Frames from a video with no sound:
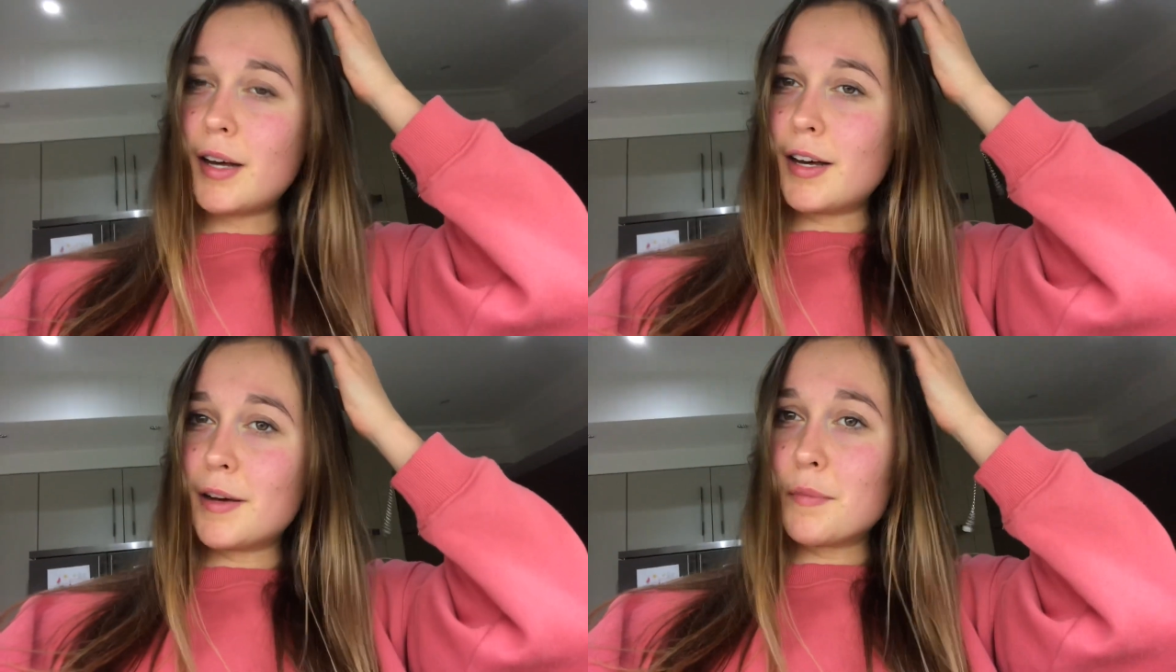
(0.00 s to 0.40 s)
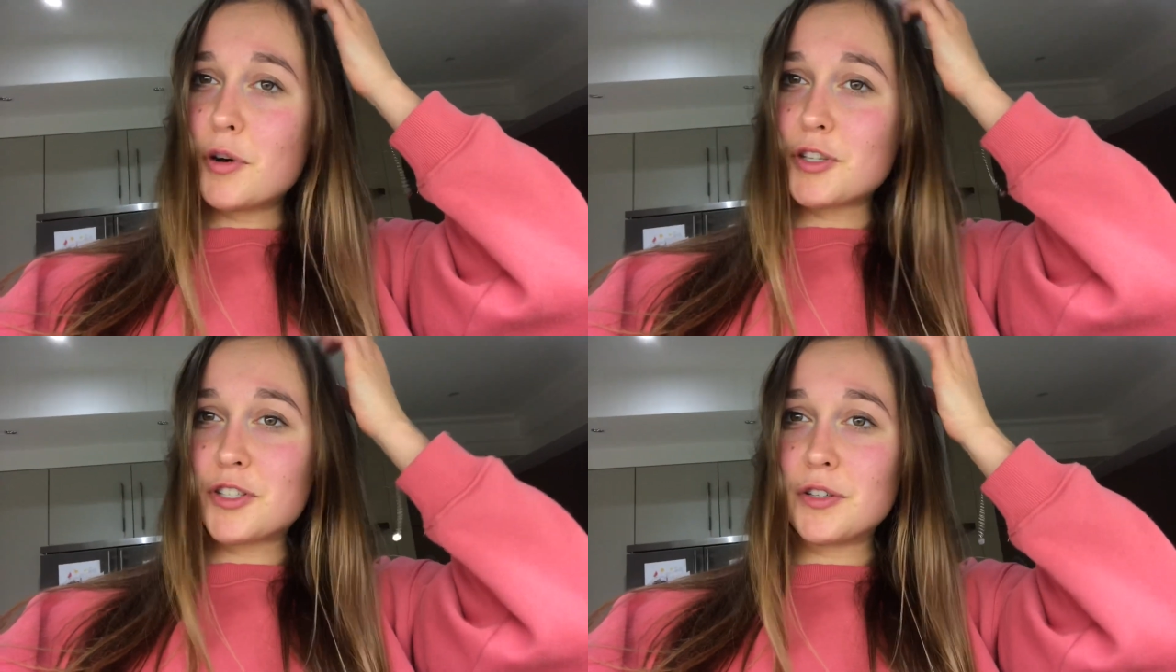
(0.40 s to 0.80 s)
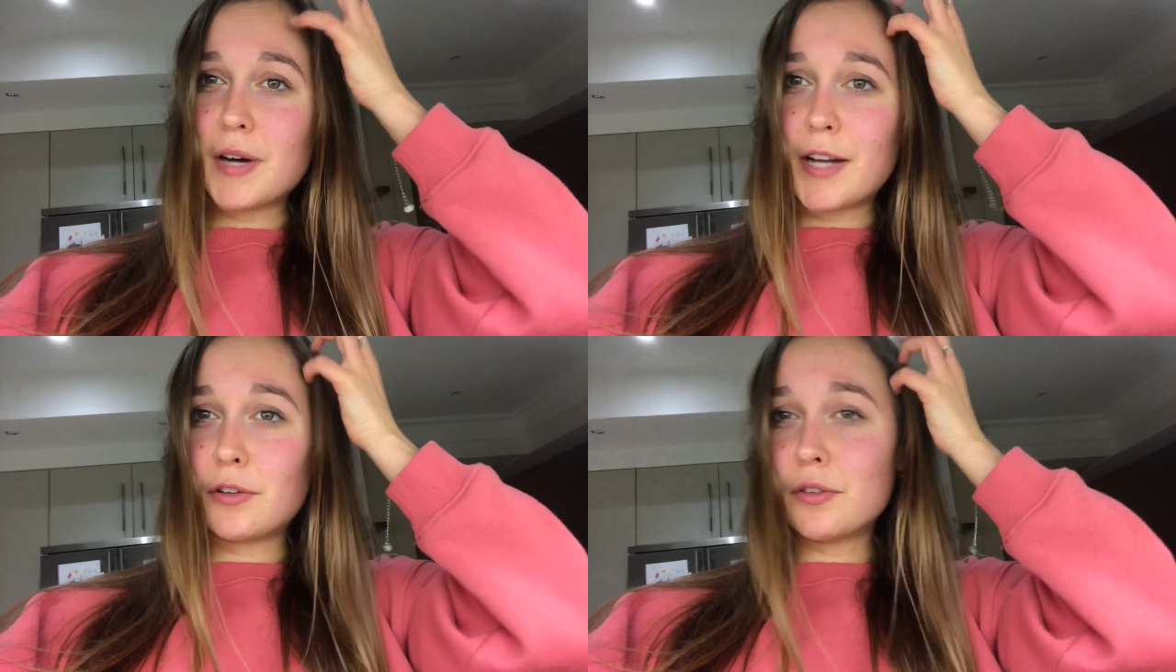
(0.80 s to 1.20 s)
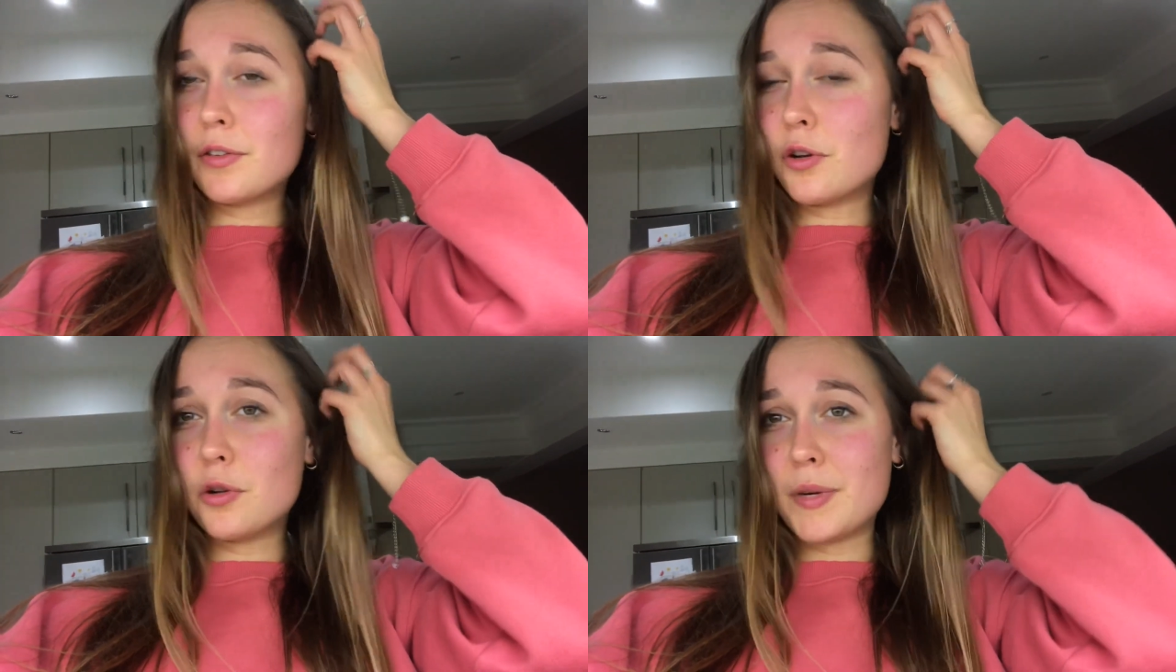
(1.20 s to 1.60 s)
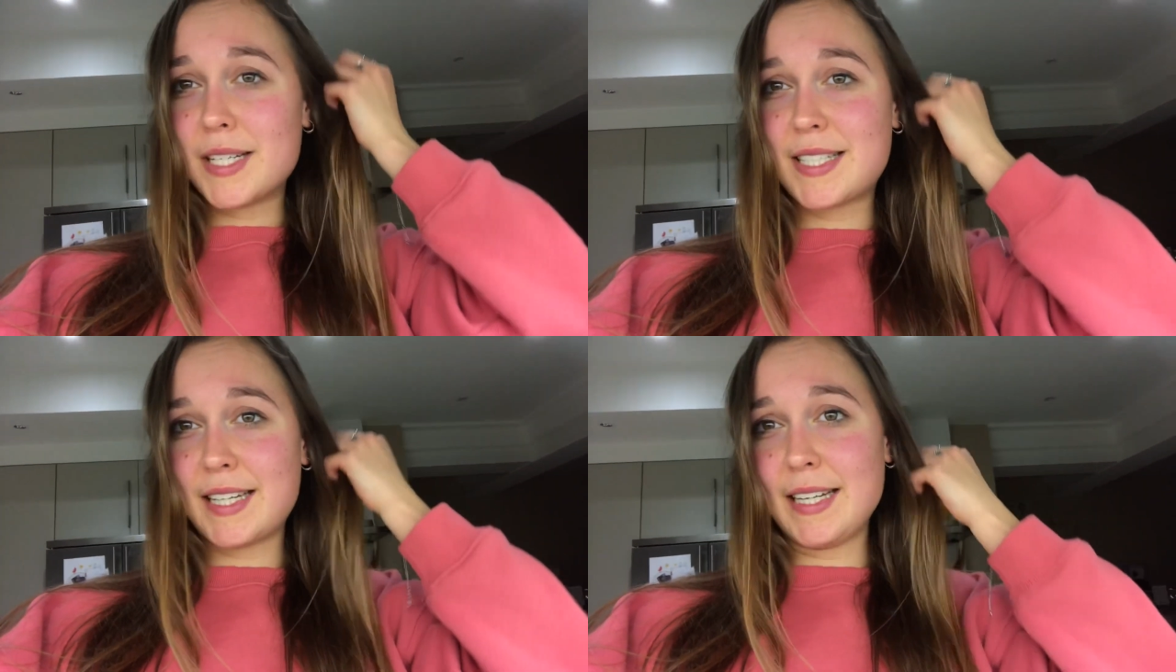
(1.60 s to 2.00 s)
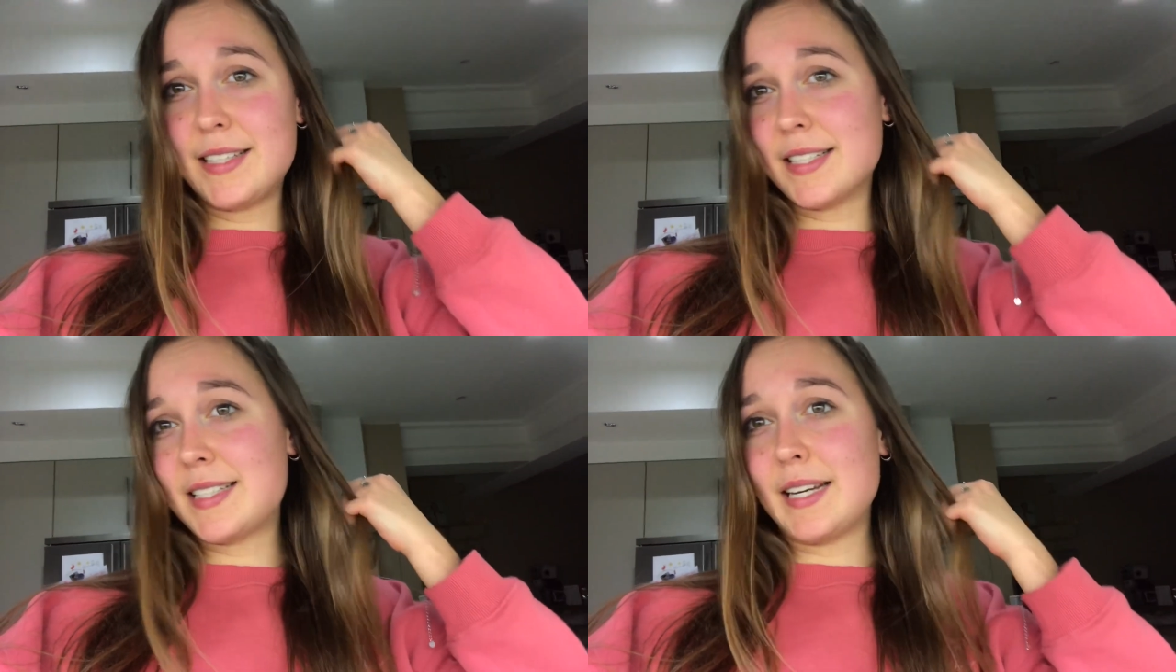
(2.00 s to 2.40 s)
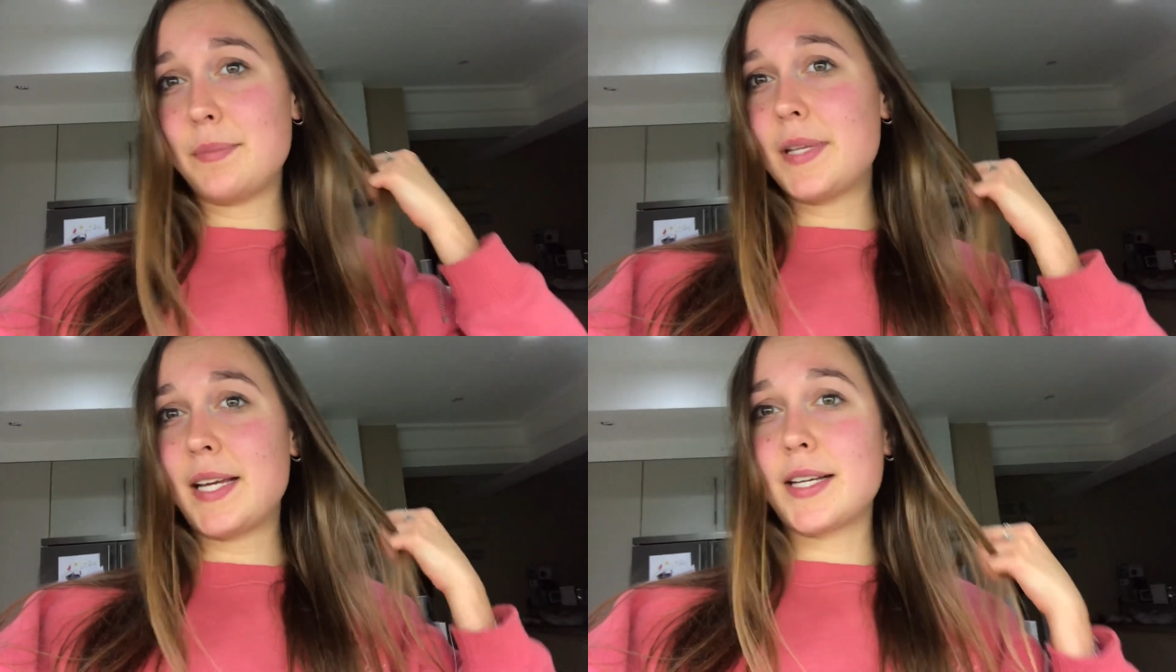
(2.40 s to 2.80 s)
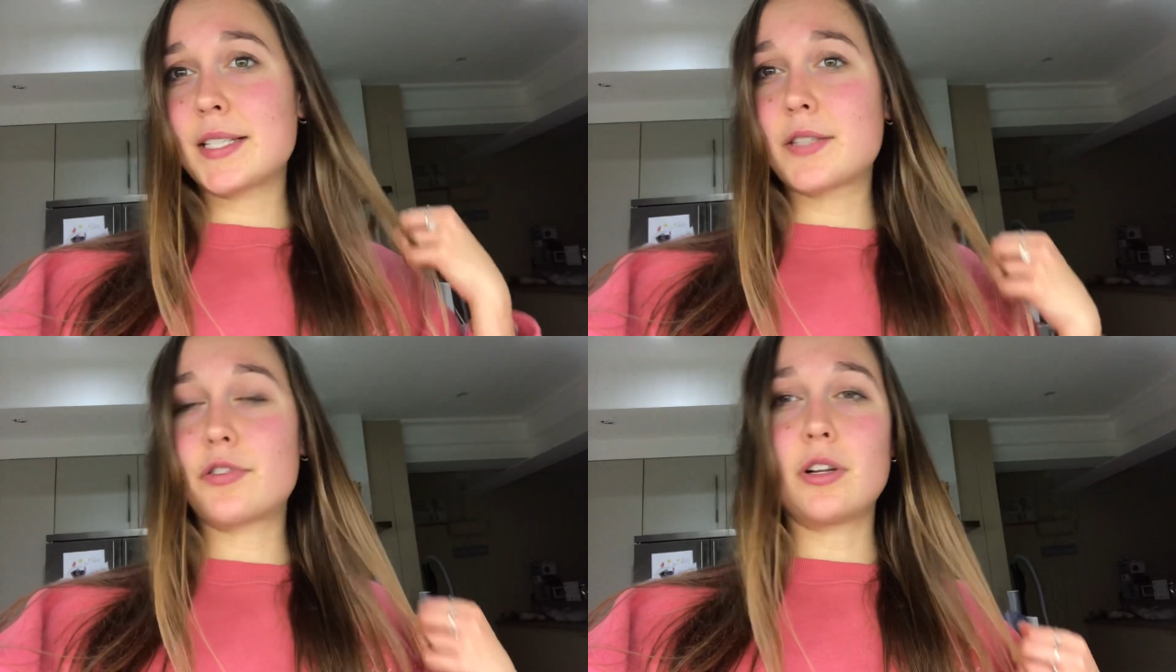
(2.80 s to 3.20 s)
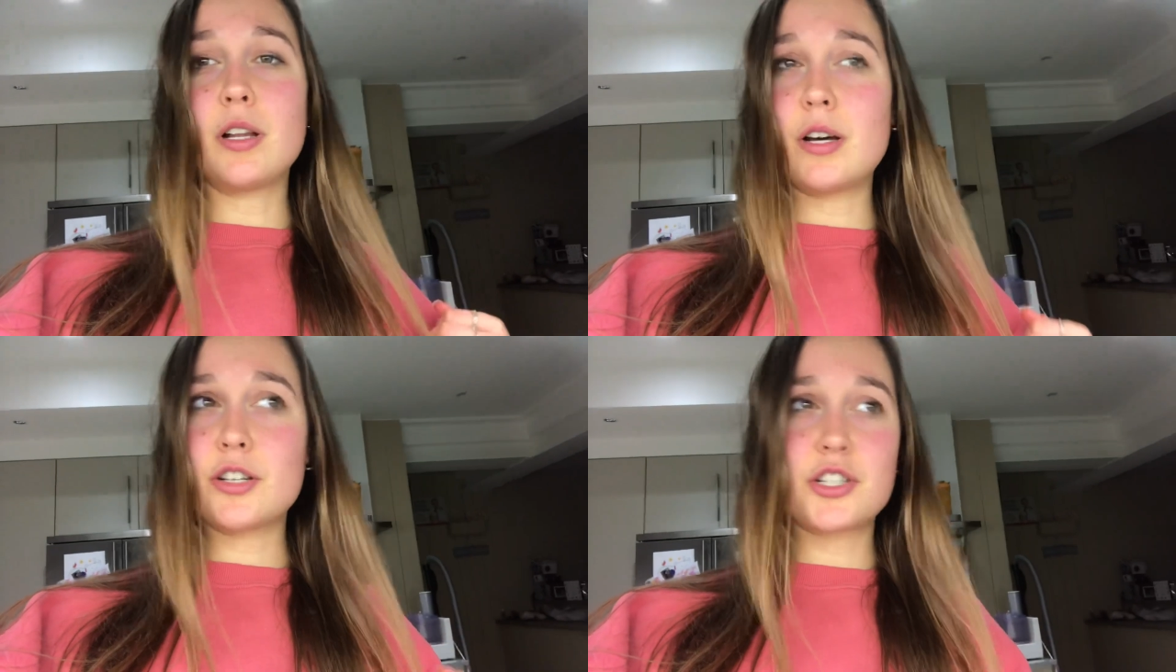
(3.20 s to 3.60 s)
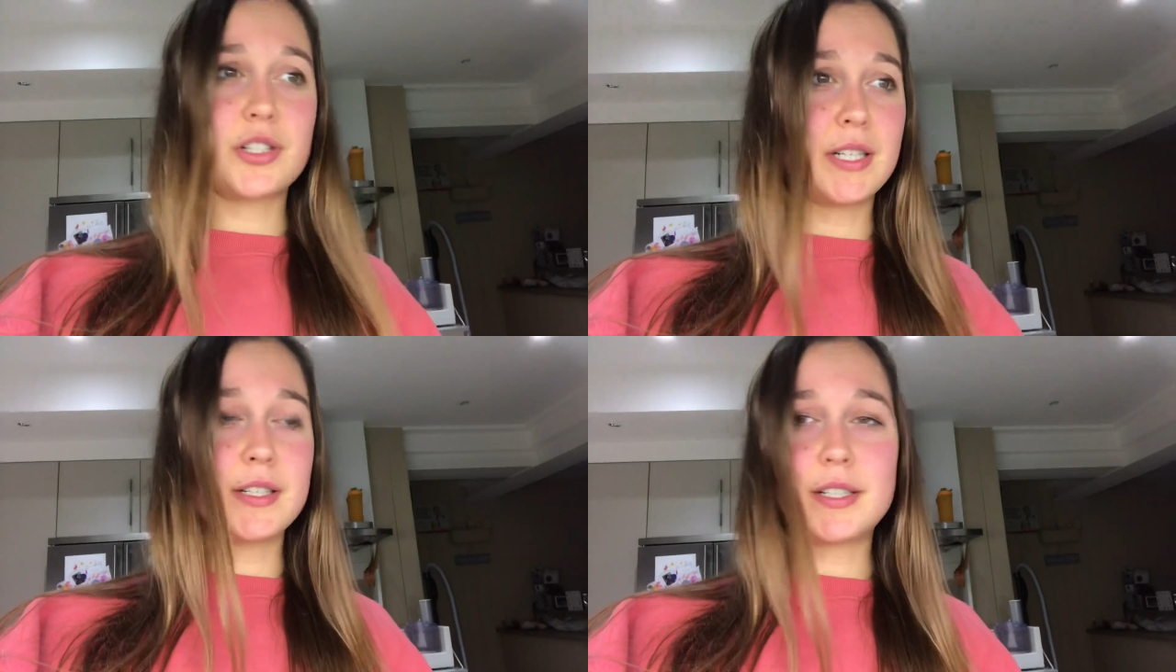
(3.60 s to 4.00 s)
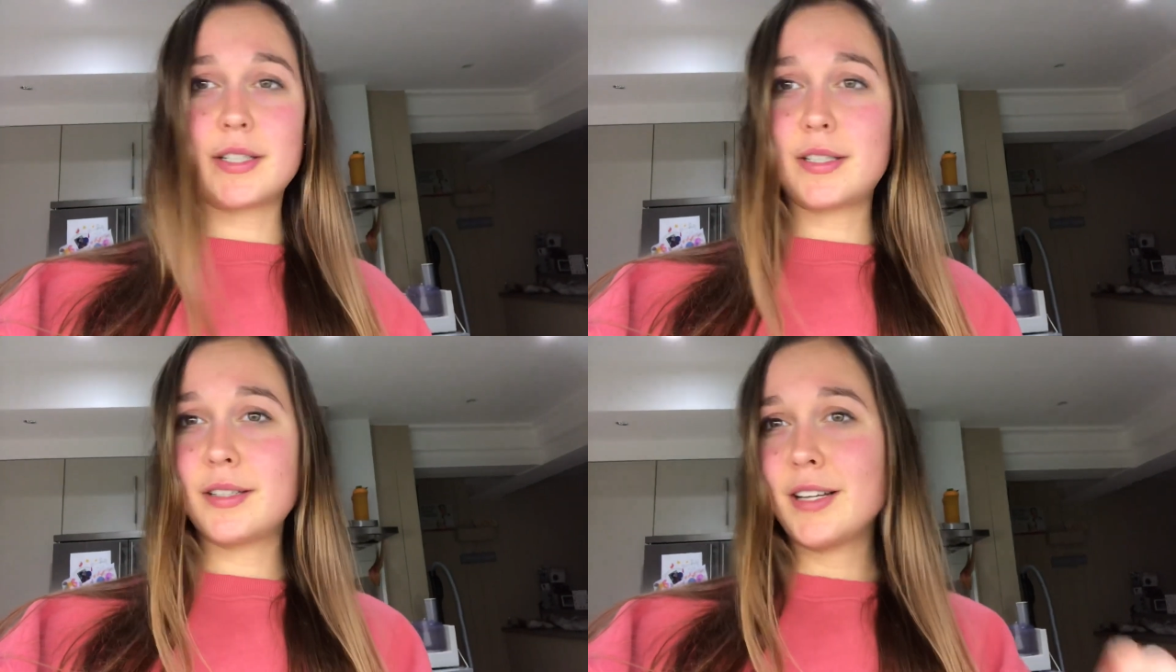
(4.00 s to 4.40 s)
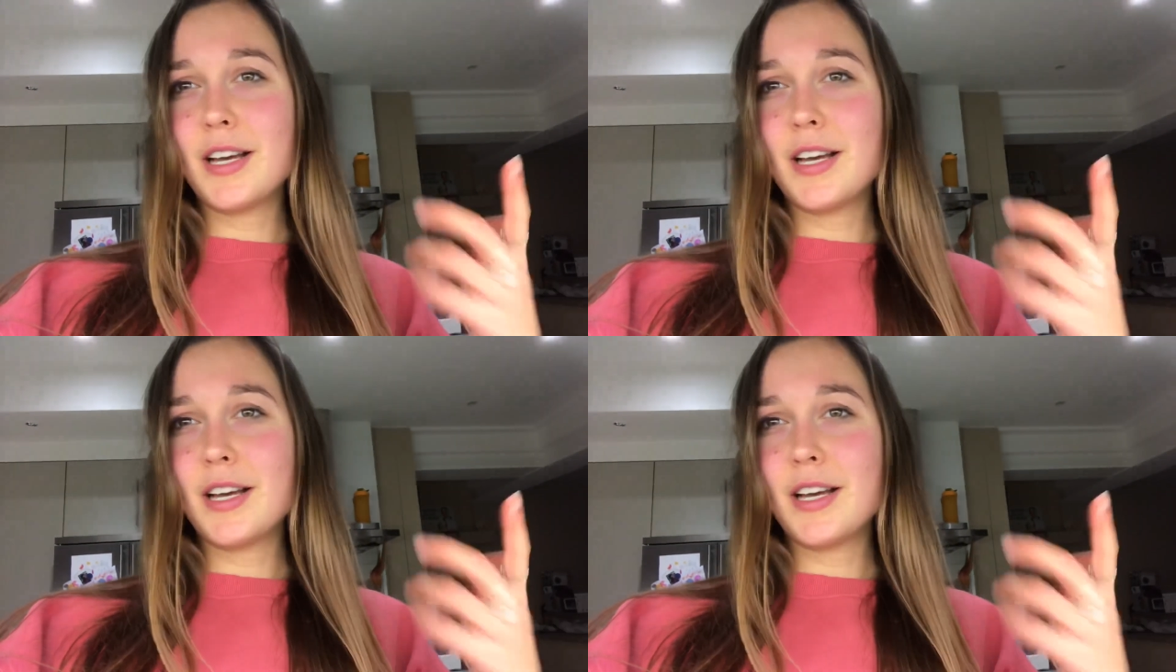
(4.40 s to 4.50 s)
Also, I don't always eat the same things for lunch, dinner.